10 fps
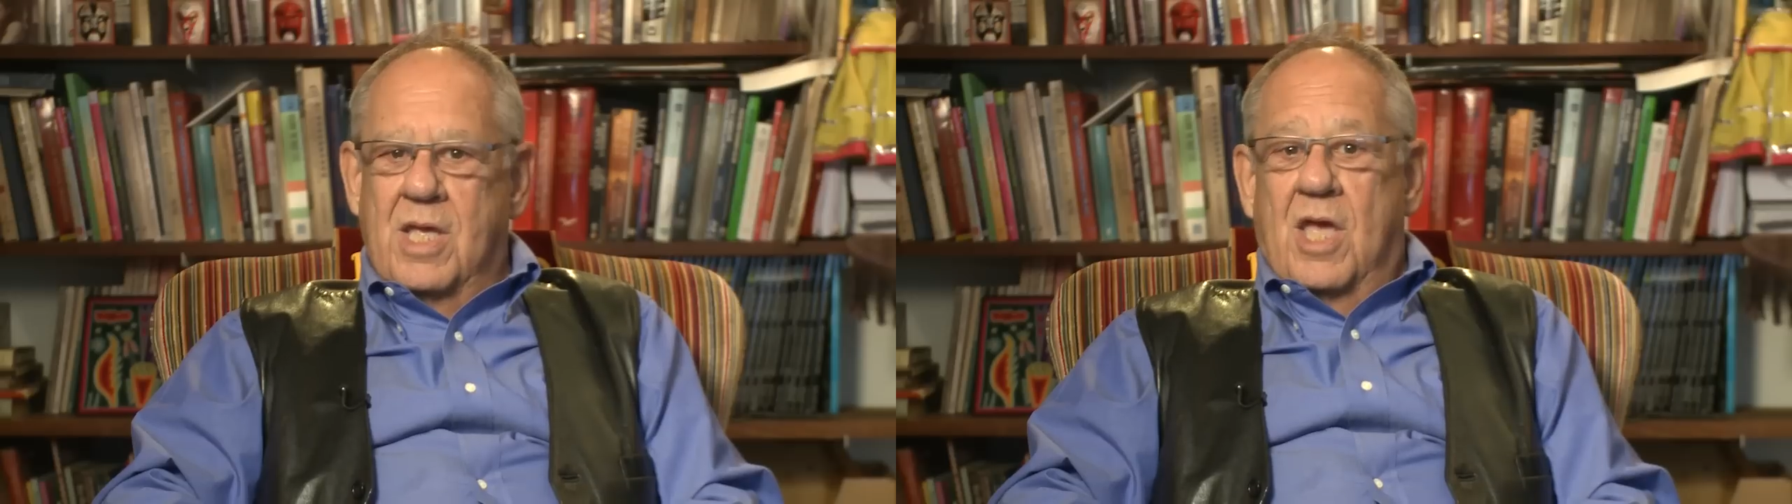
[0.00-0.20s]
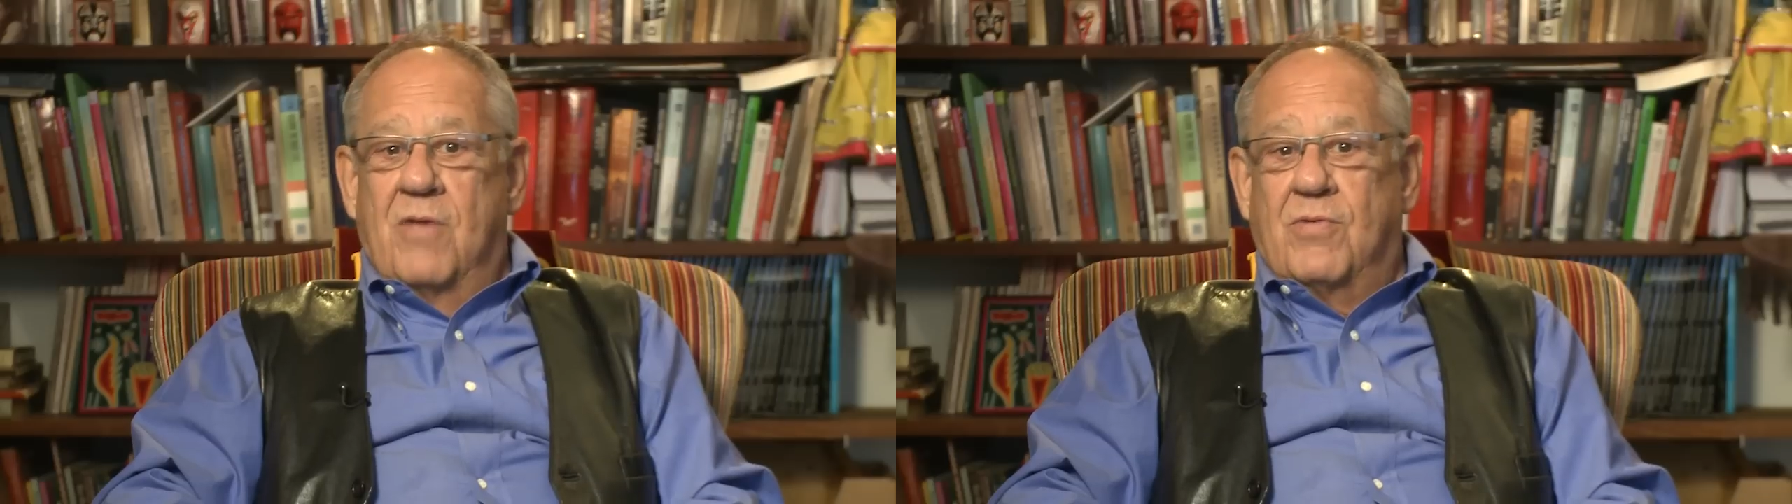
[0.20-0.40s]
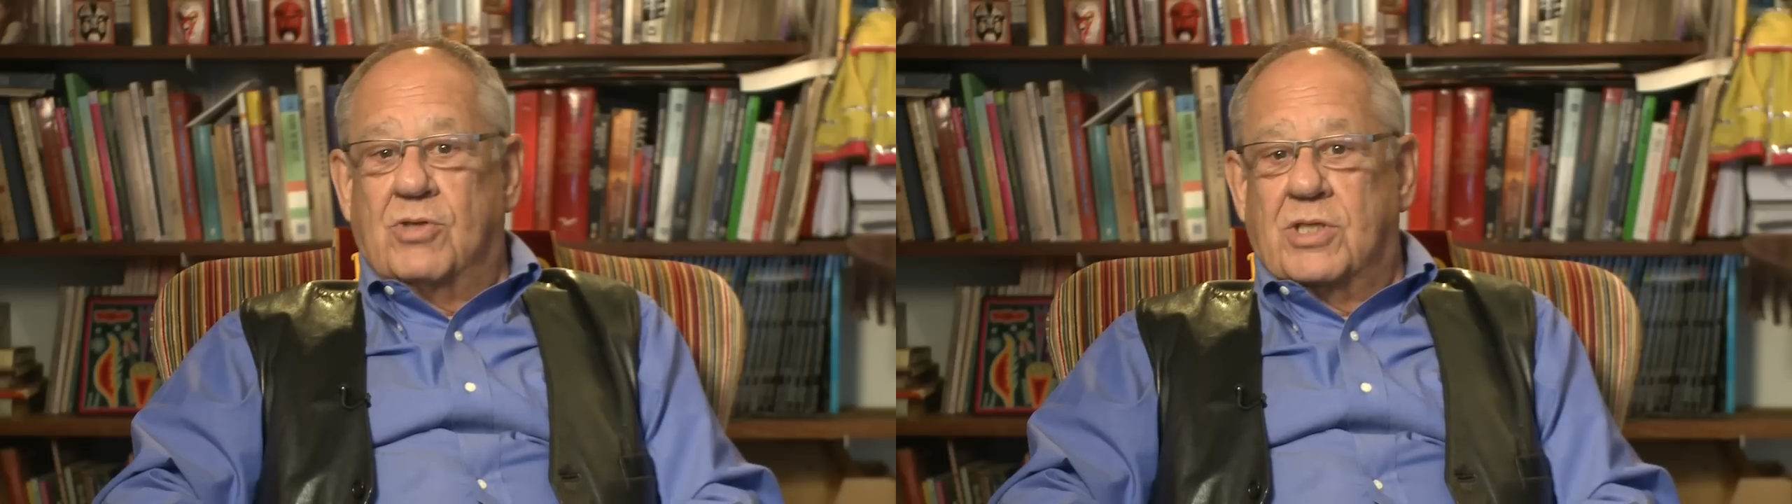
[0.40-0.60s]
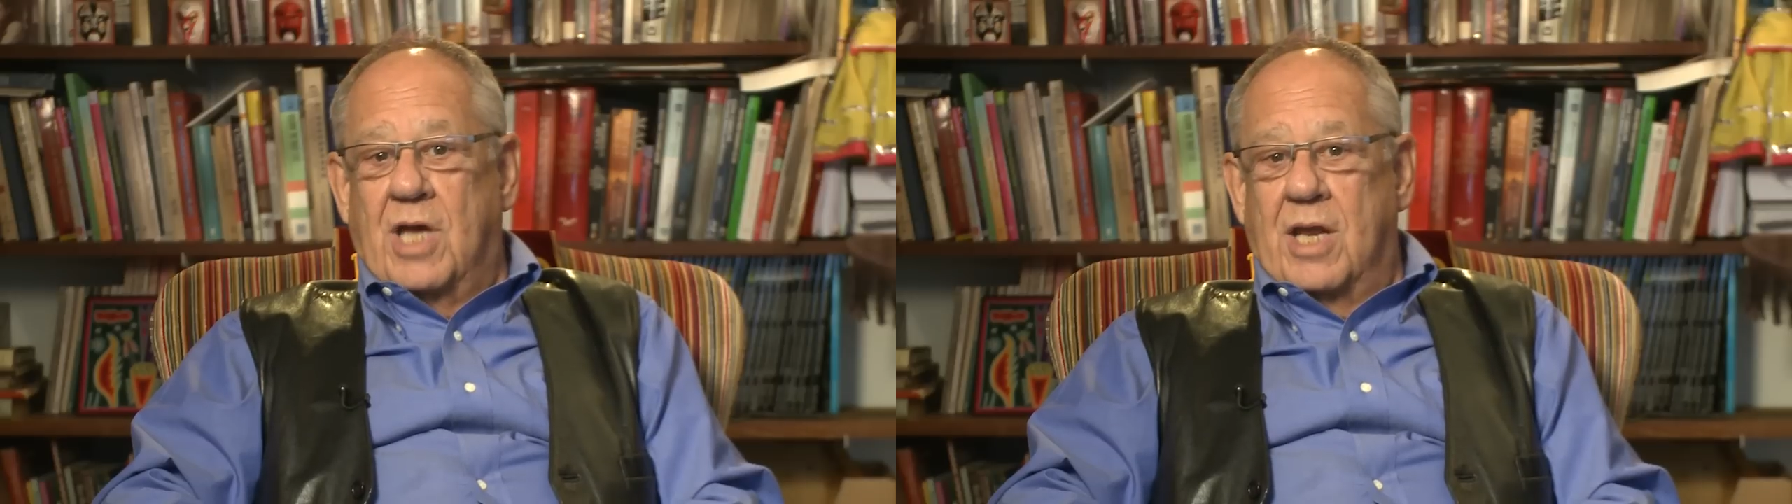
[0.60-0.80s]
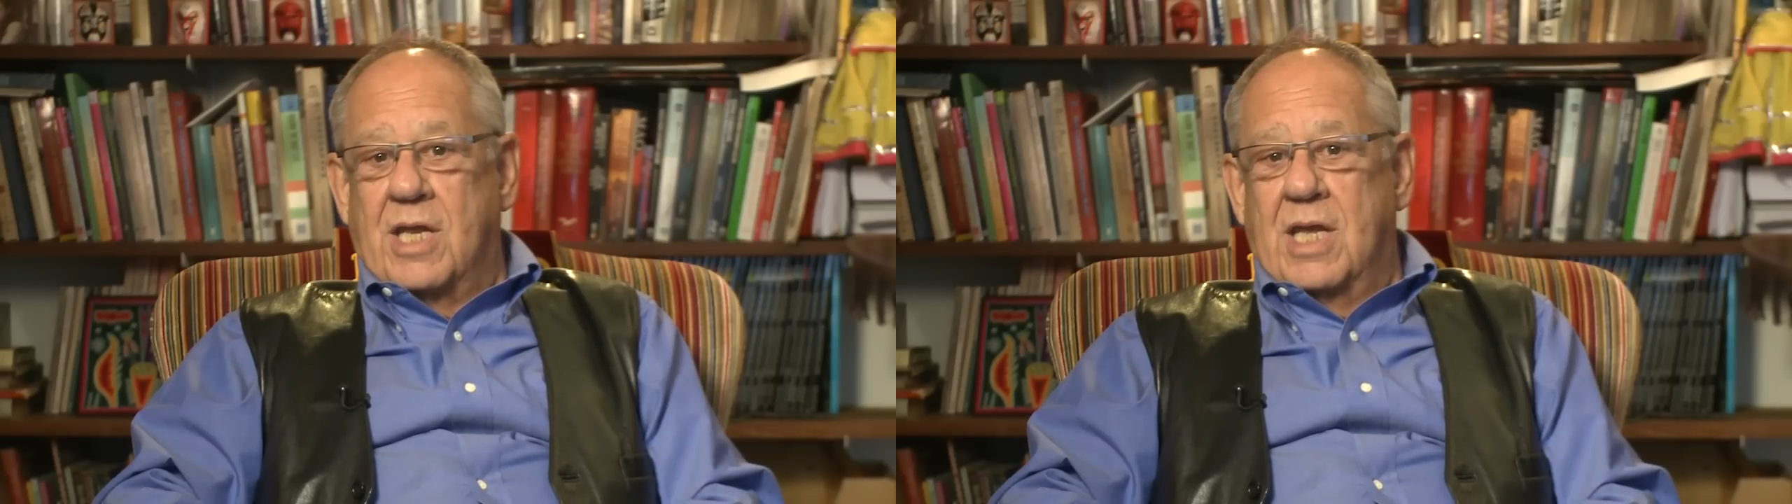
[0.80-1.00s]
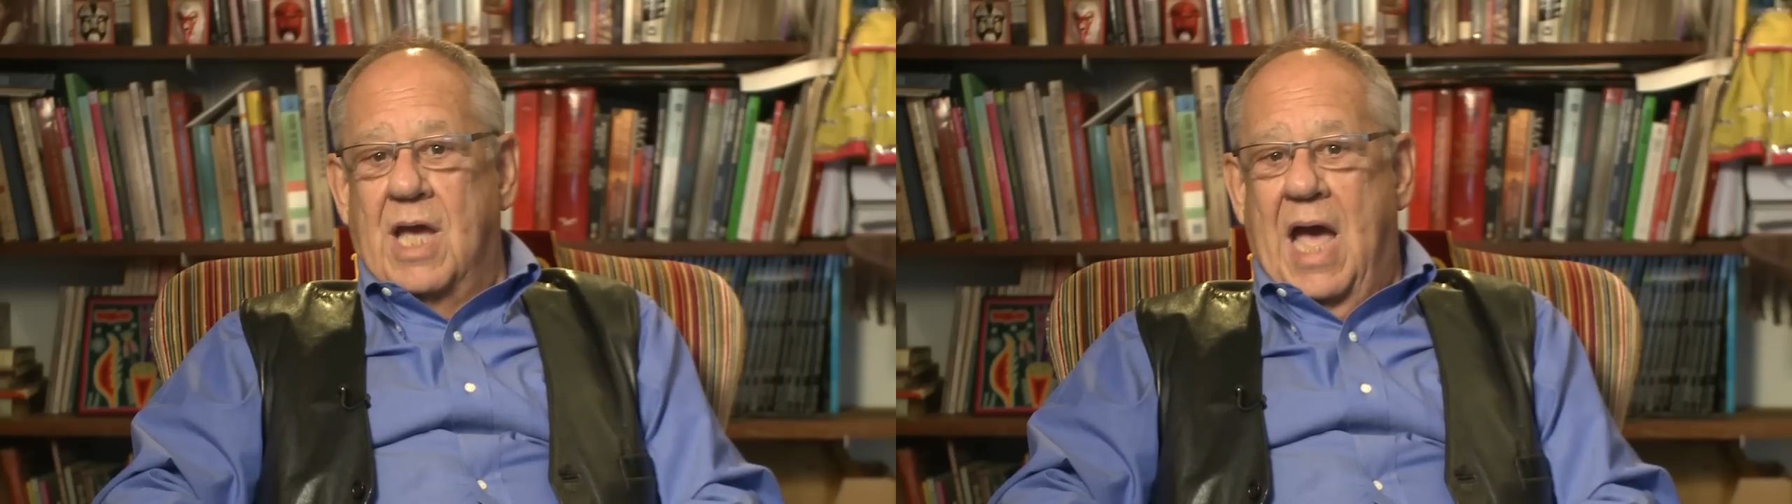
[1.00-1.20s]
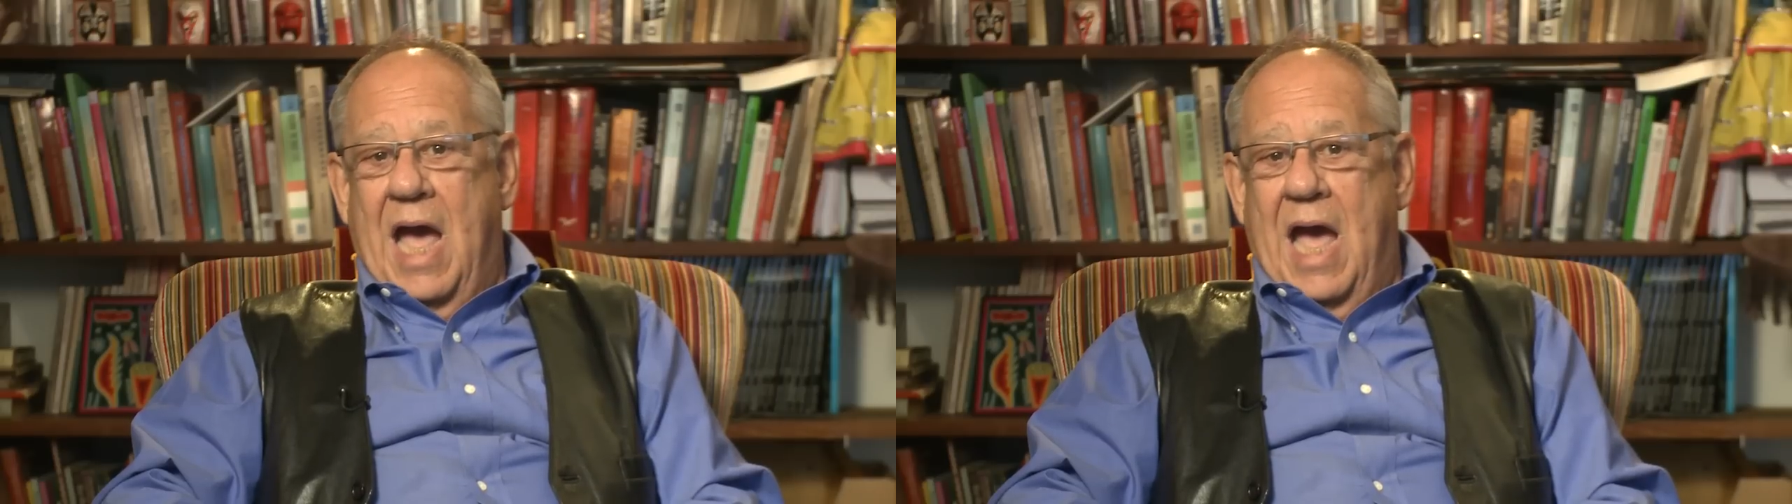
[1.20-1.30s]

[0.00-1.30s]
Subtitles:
If you study